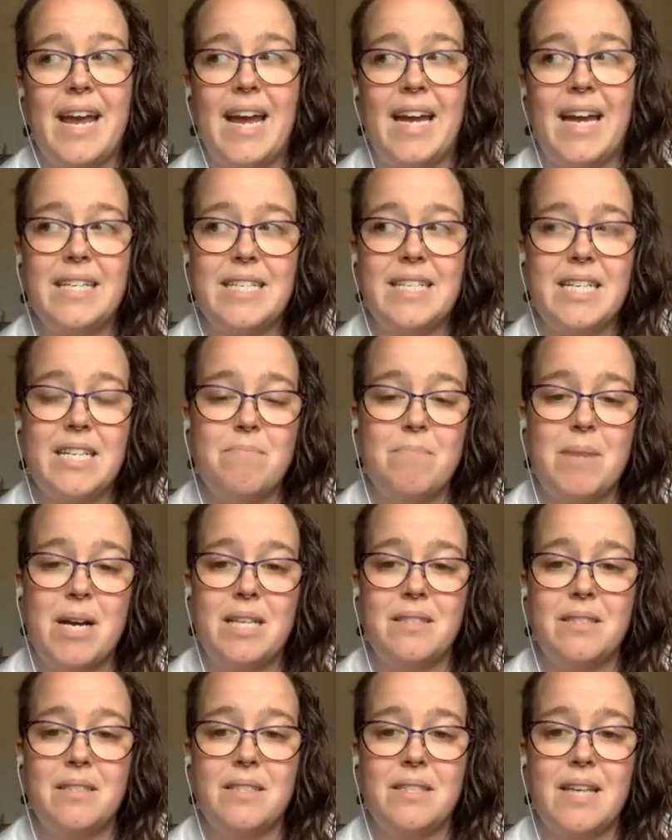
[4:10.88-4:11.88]
18
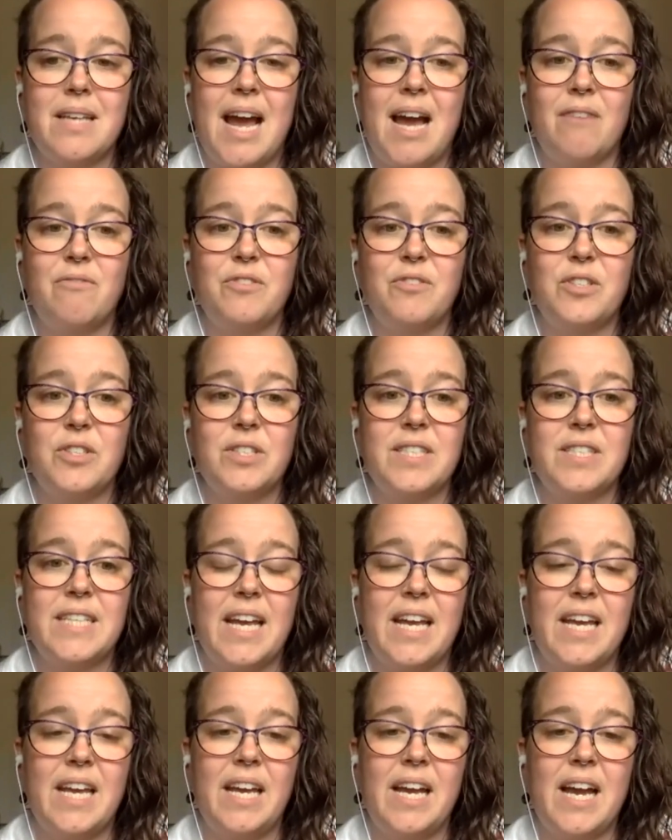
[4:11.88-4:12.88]
months after
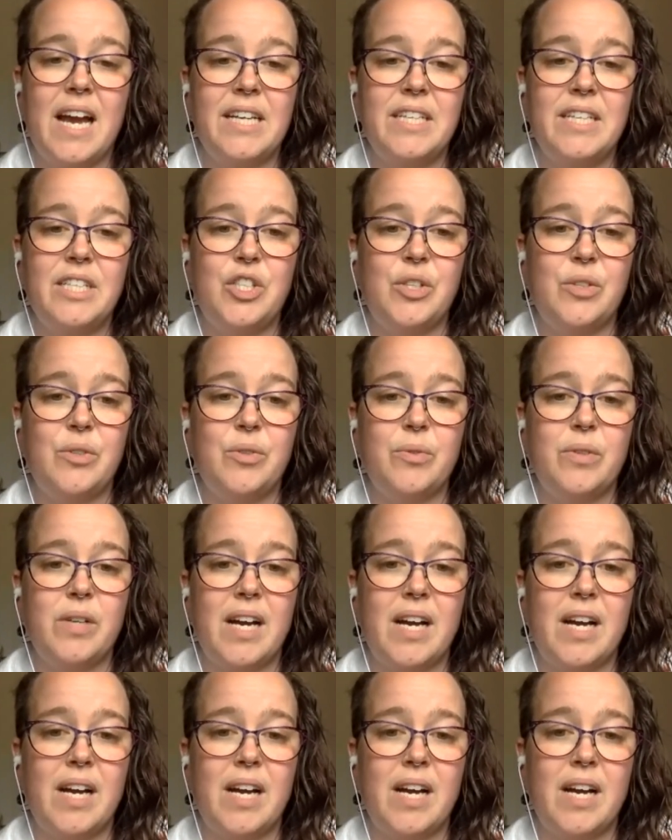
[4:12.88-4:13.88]
saying I do,
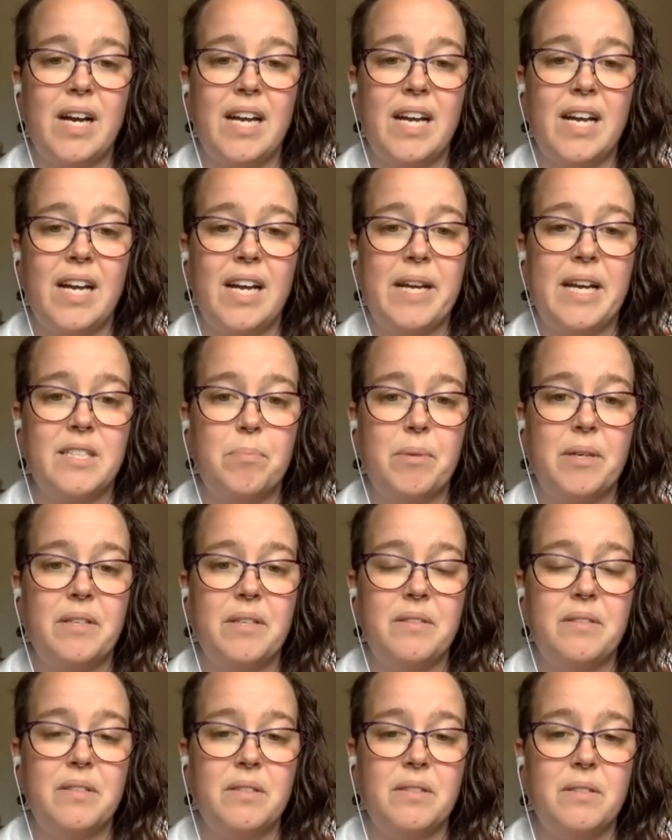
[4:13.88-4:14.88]
I left my
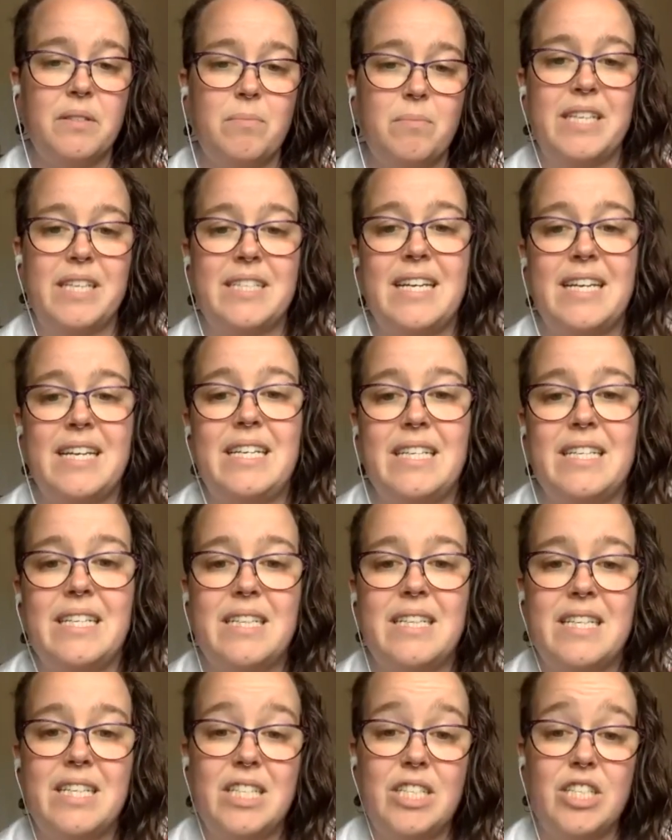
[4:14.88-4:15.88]
husband because I
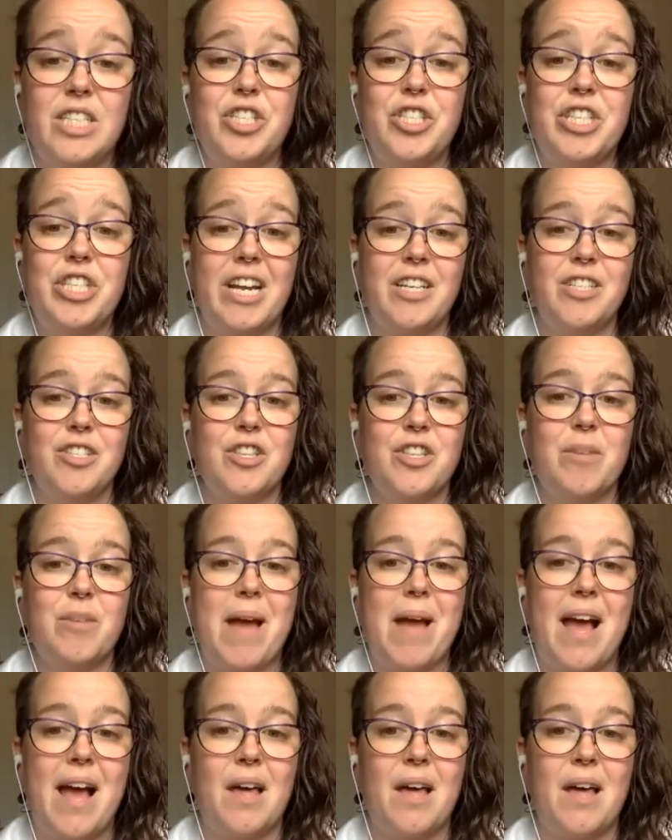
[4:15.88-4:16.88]
needed to change the
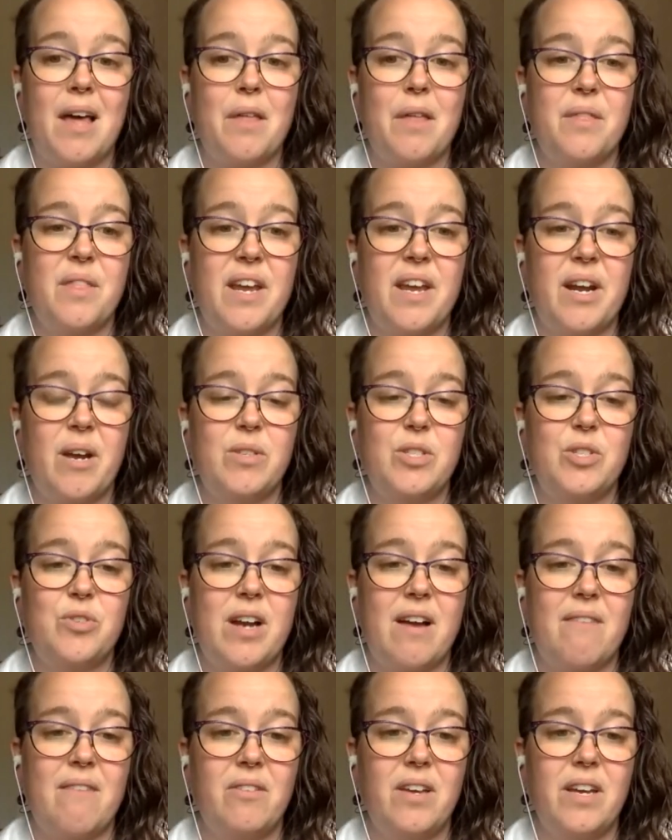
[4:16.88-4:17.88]
path that I was
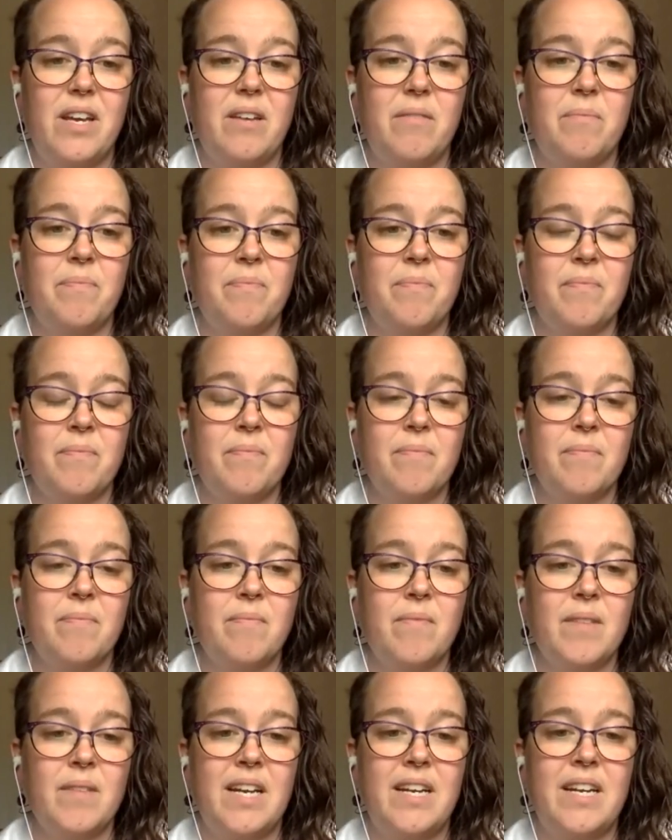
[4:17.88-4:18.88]
traveling
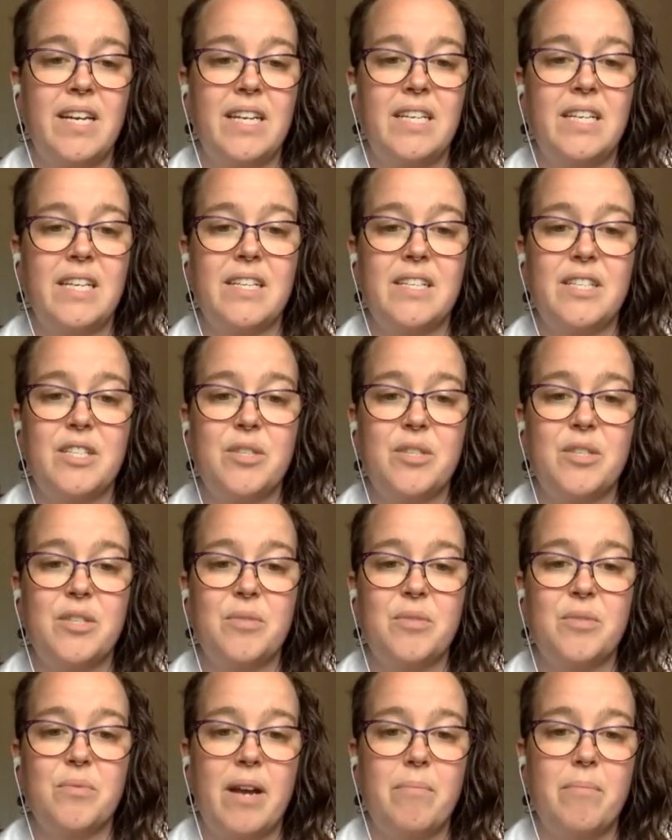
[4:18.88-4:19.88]
and I needed to
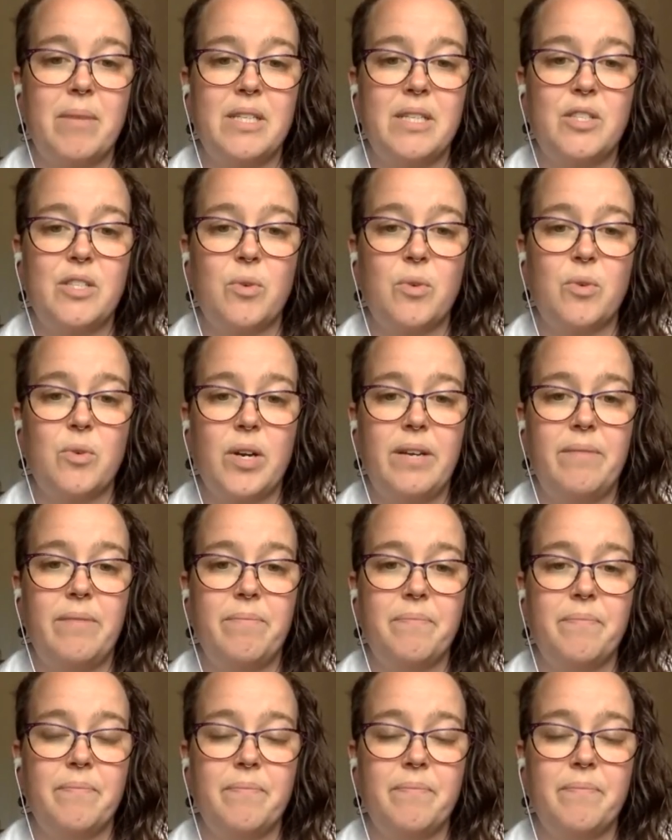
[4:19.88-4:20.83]
rewrite my story.